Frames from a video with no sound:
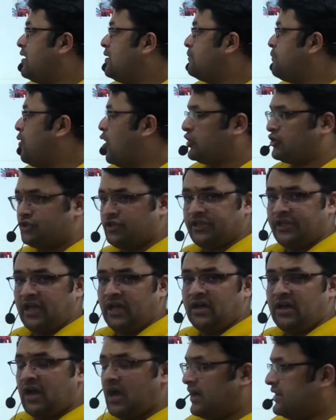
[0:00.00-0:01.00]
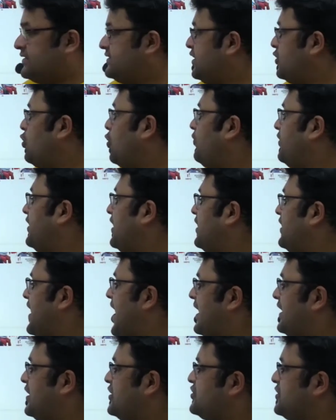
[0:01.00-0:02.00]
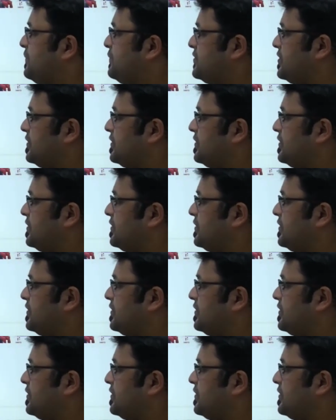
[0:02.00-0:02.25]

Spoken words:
Bosnia, Herzegovina, and Egypt.